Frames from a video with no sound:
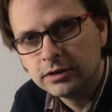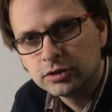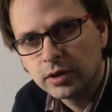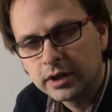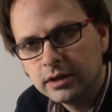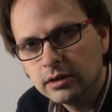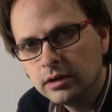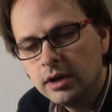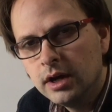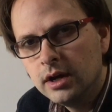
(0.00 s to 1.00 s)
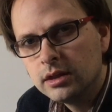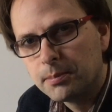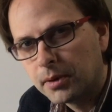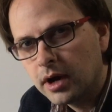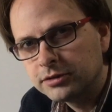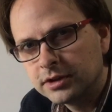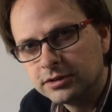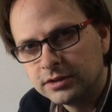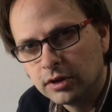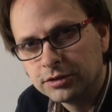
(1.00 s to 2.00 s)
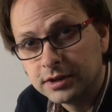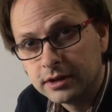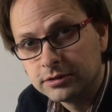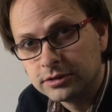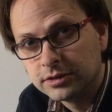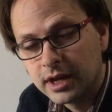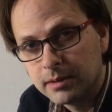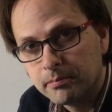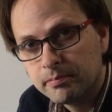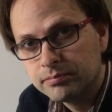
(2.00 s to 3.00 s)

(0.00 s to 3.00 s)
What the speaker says: is trickier, the process still stays the same.